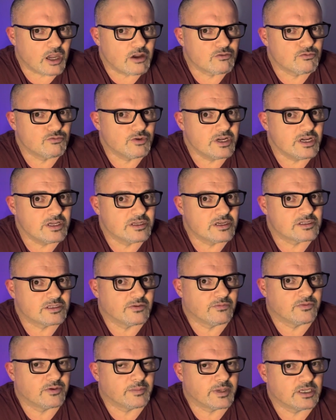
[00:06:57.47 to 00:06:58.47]
read this
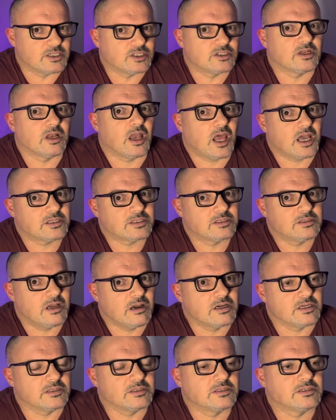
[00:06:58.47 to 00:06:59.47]
information last
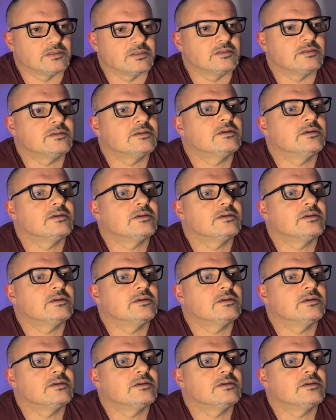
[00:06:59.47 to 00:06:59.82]
night,